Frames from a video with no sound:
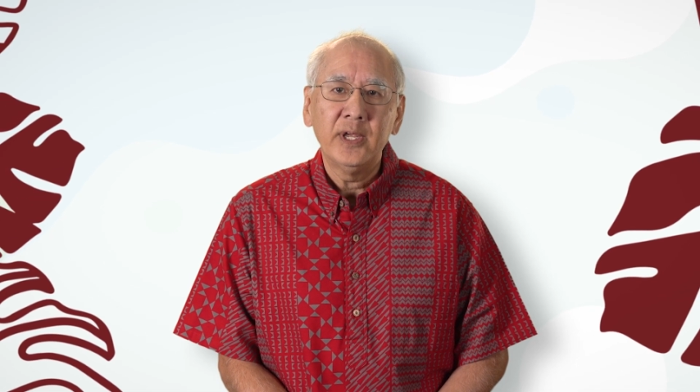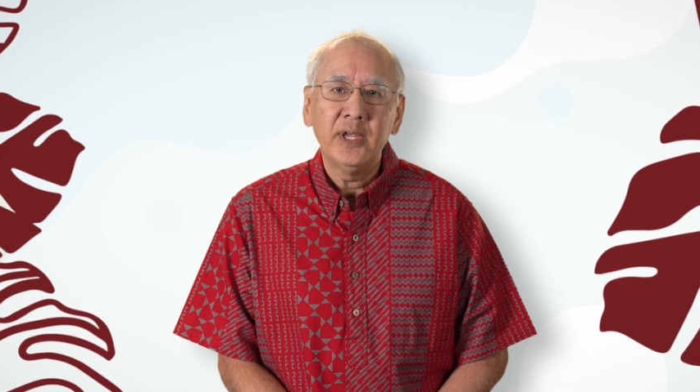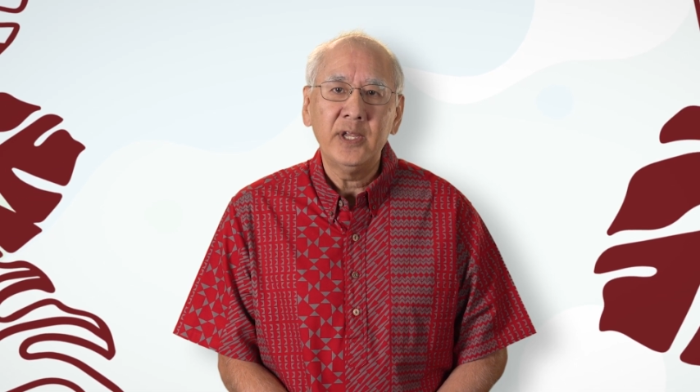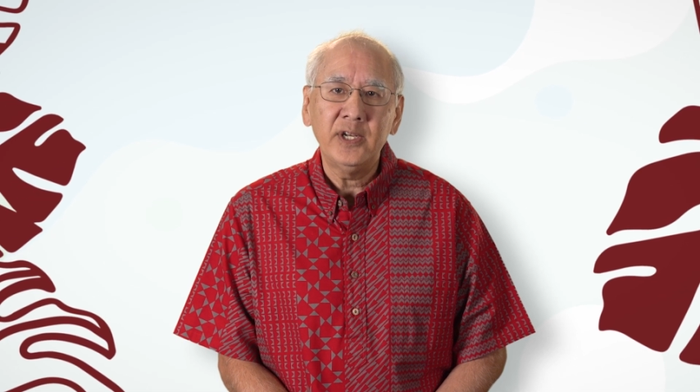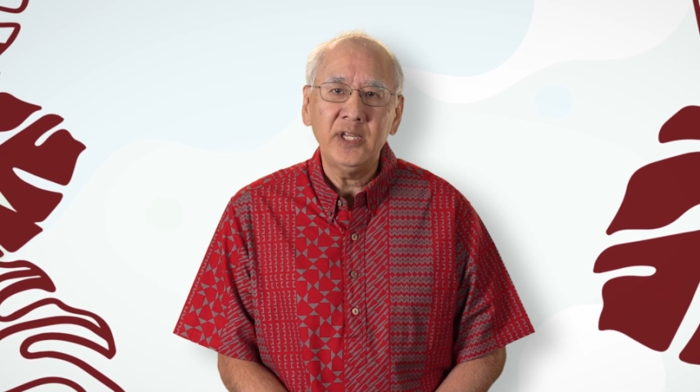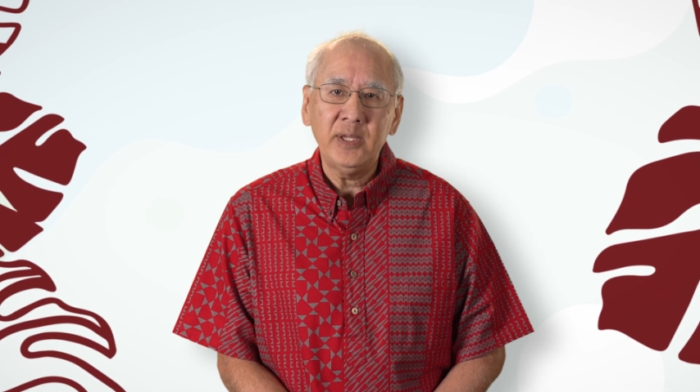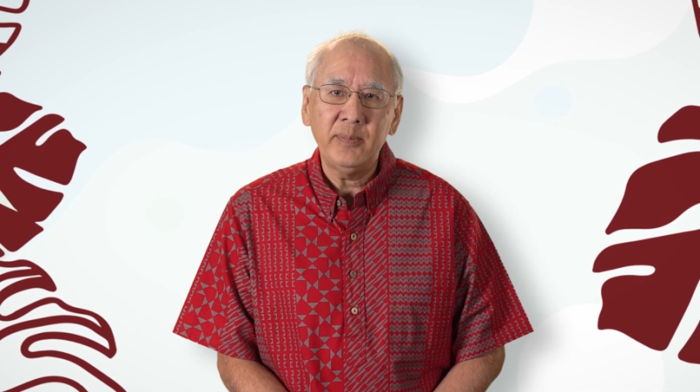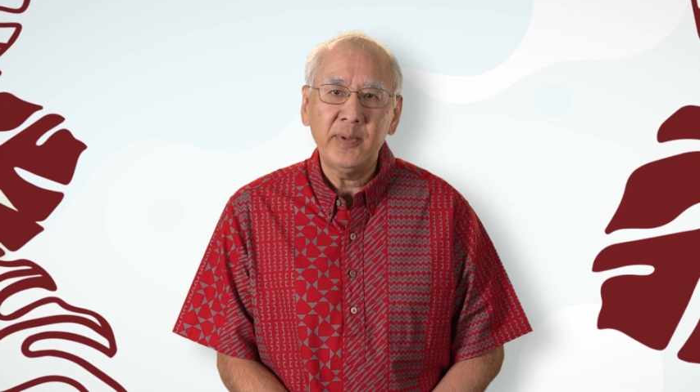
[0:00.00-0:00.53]

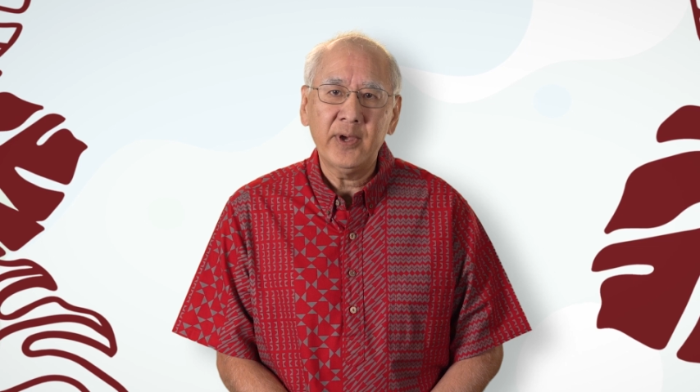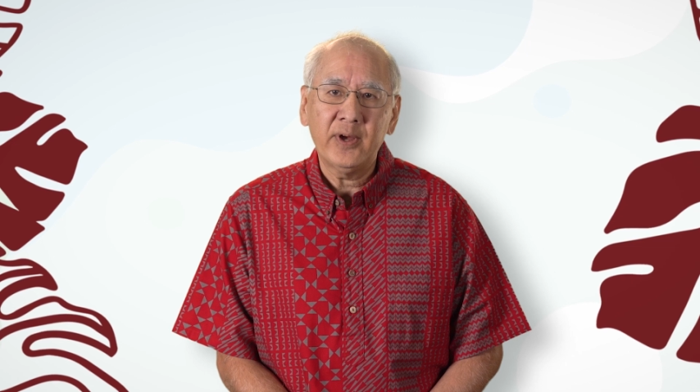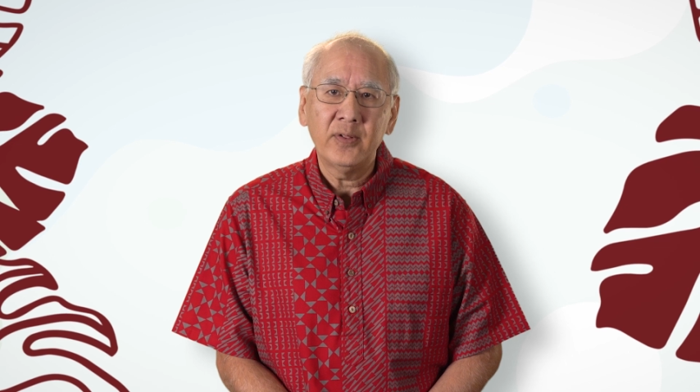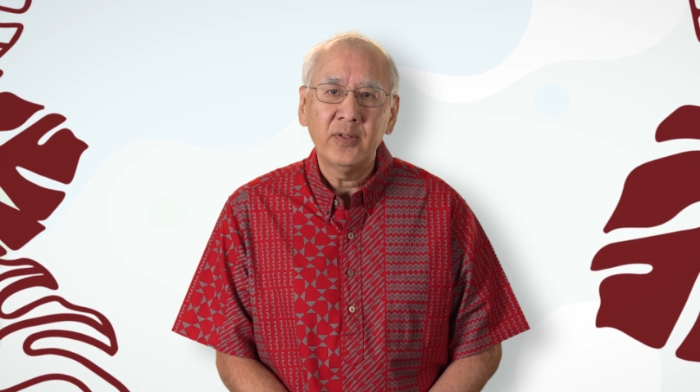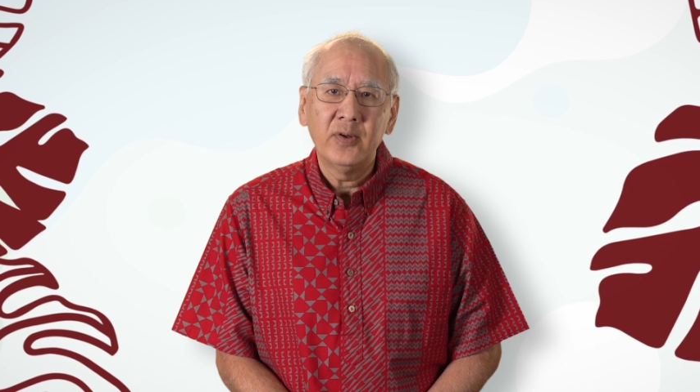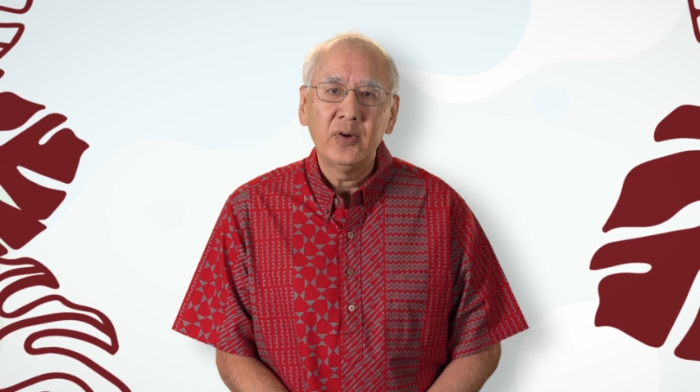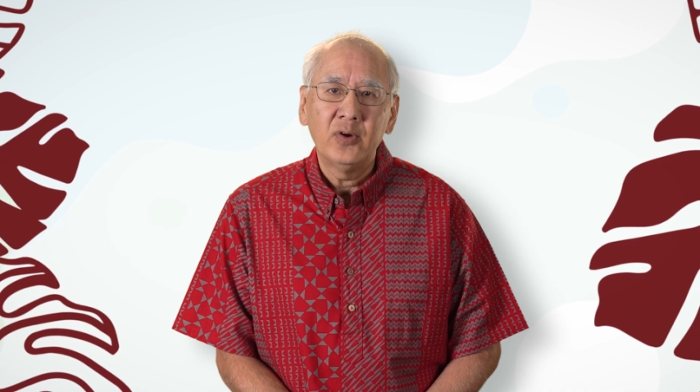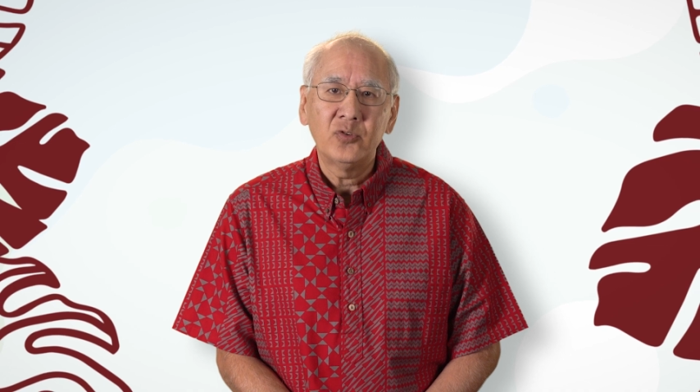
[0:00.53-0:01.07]
an
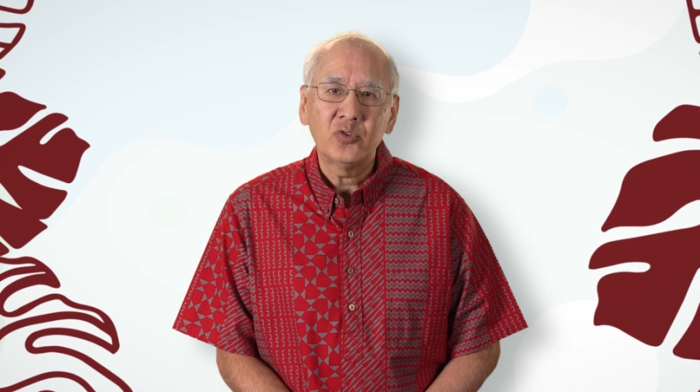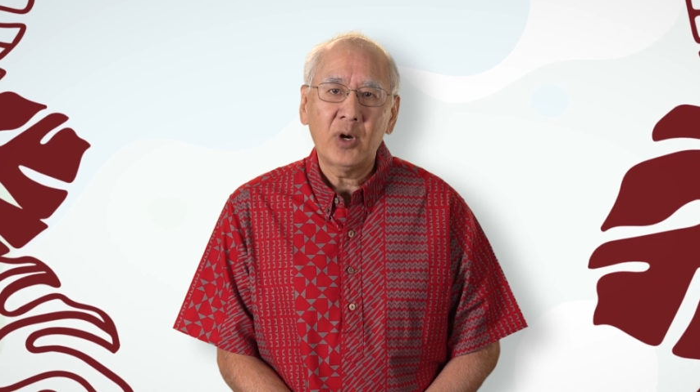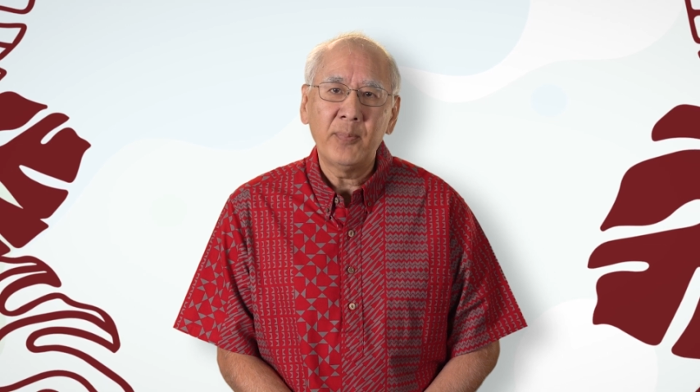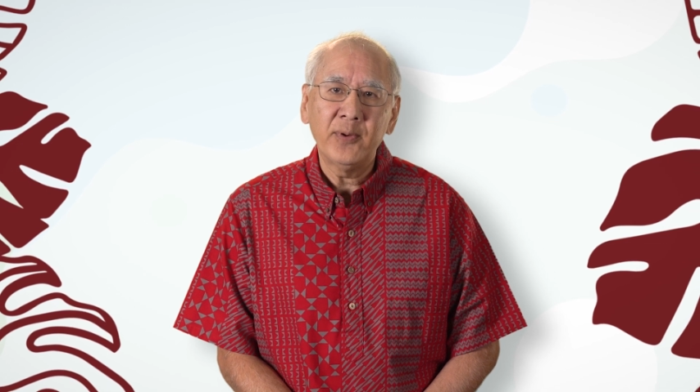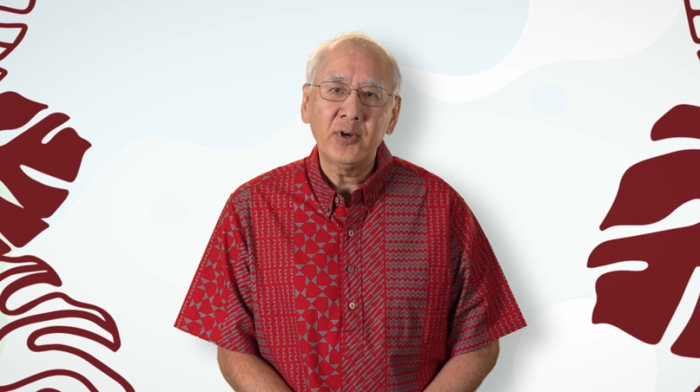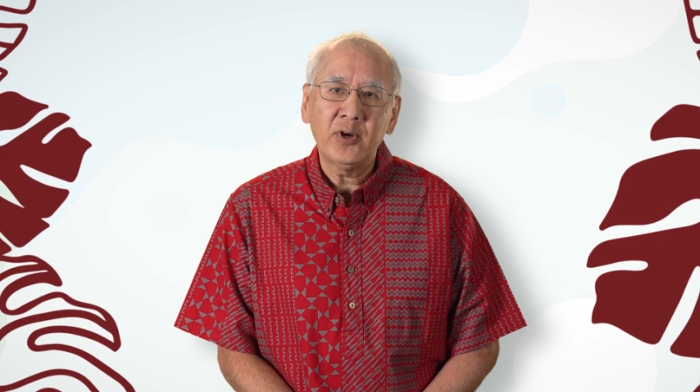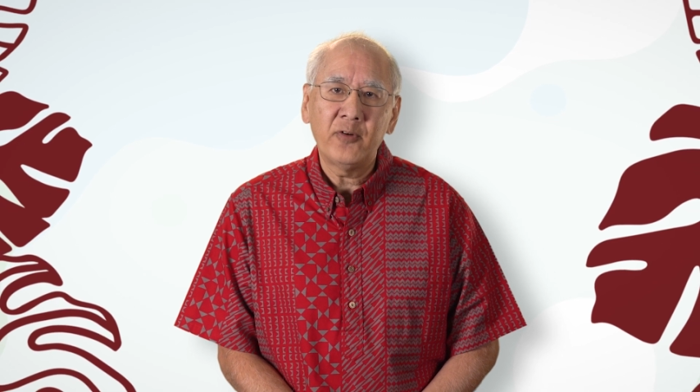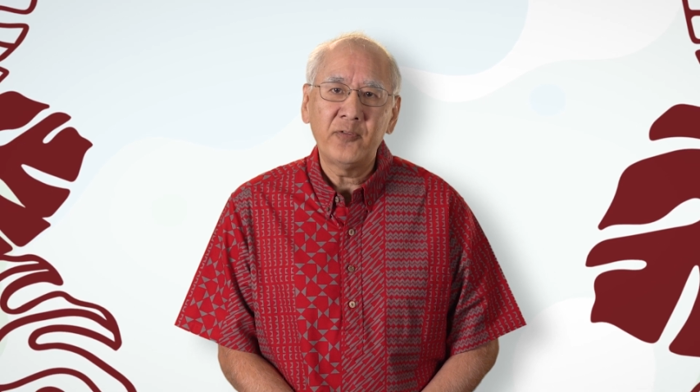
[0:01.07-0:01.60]
email,
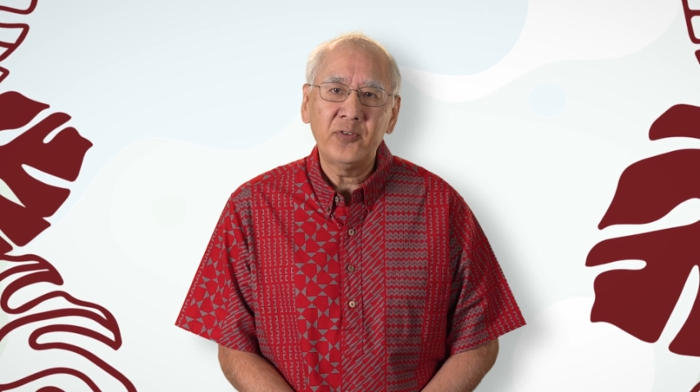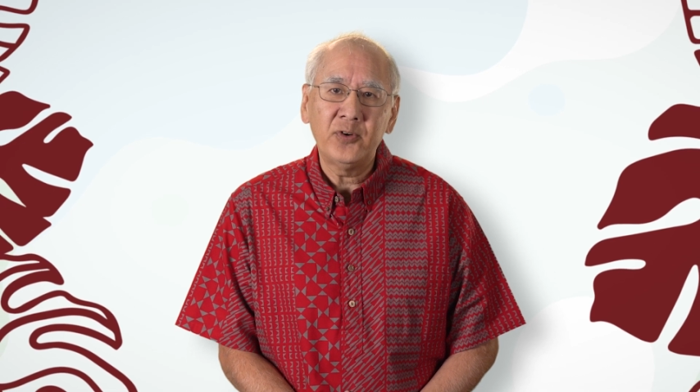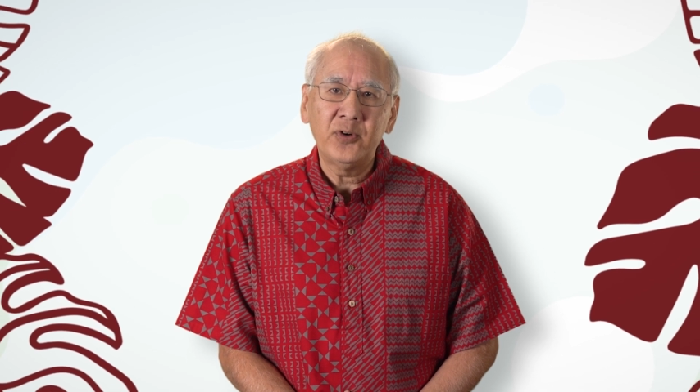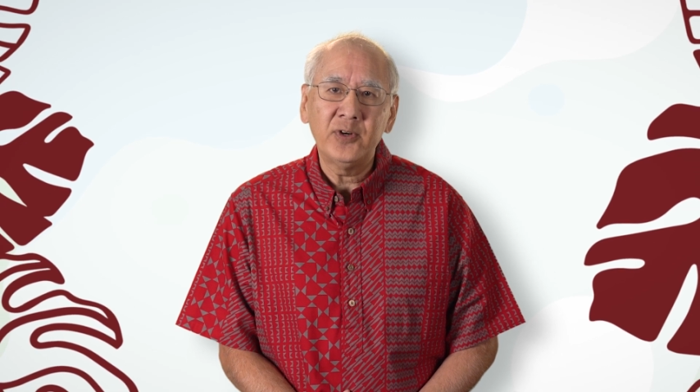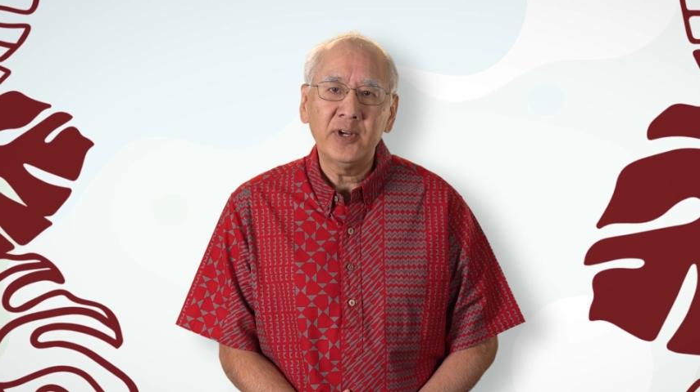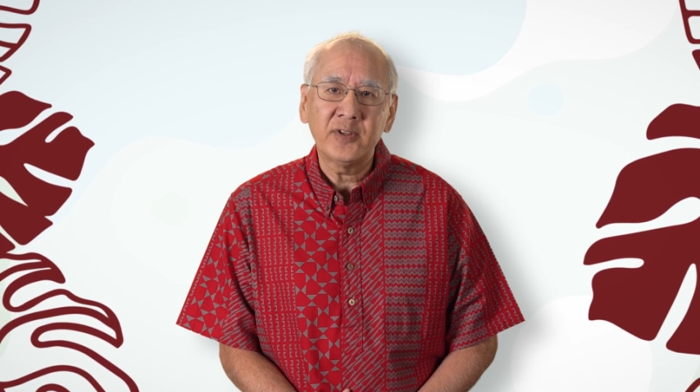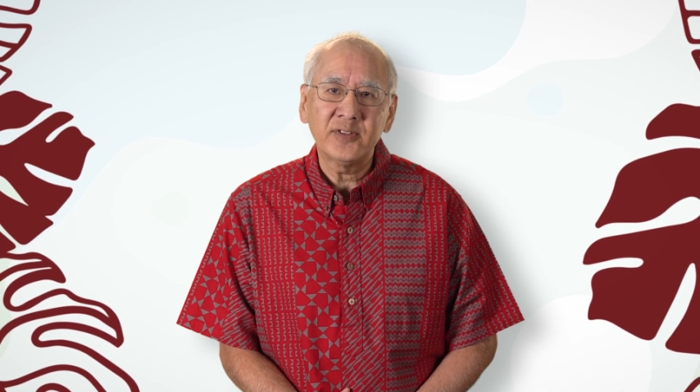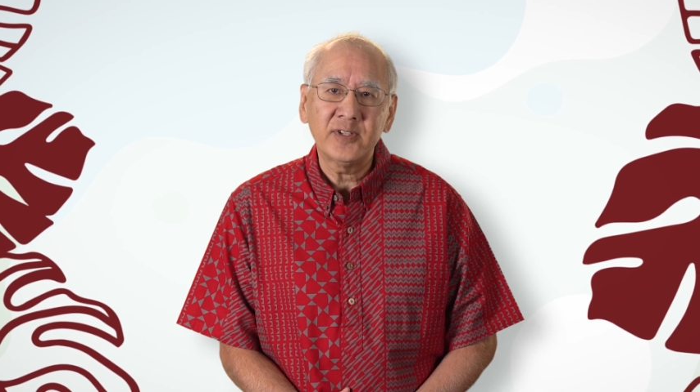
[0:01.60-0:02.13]
dropping off
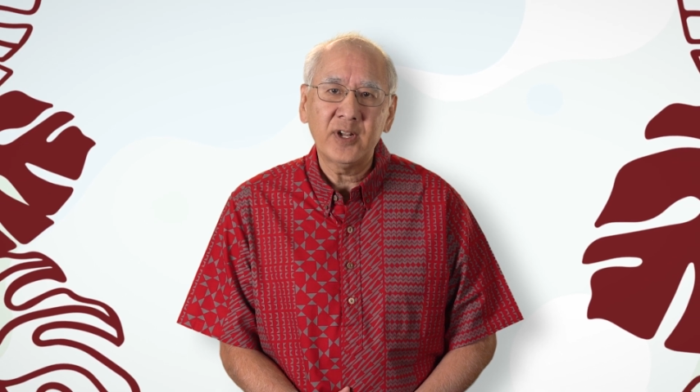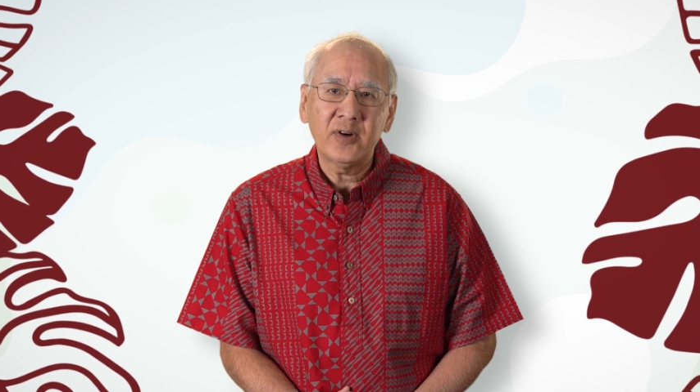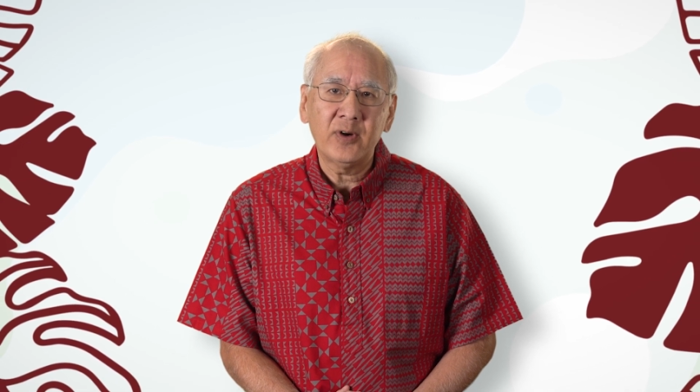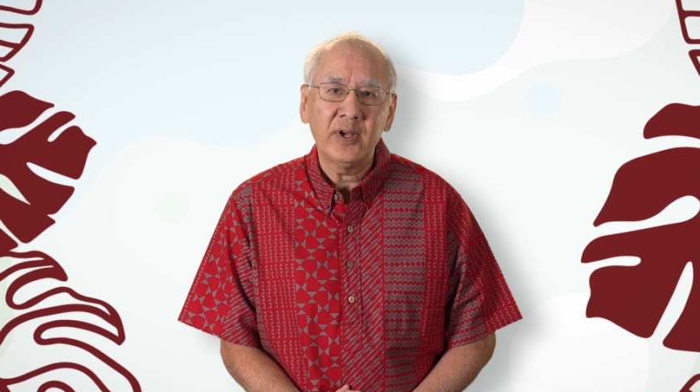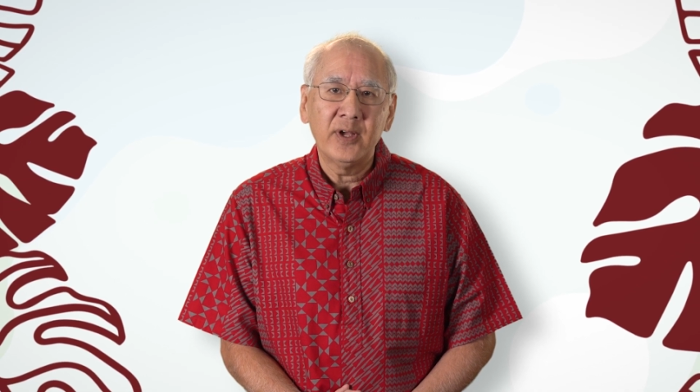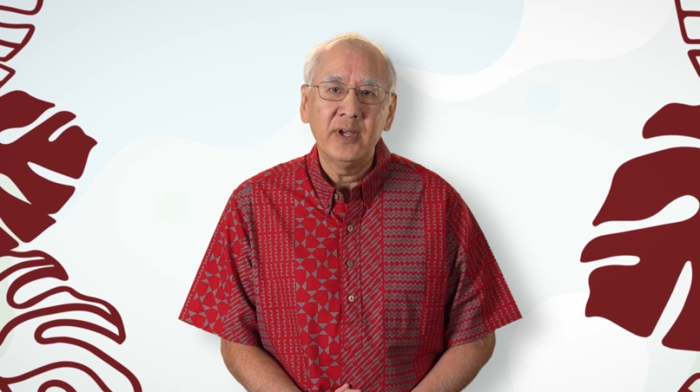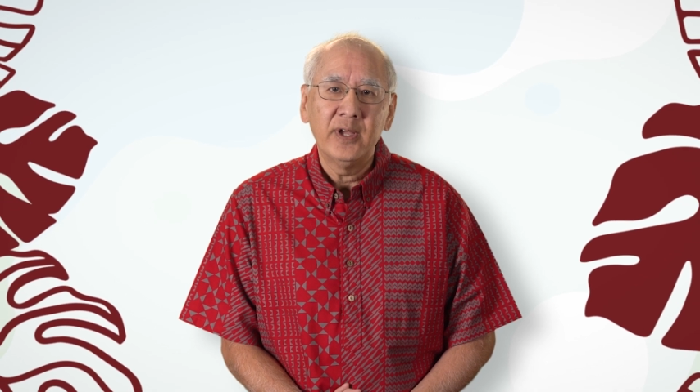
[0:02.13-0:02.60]
food, etc.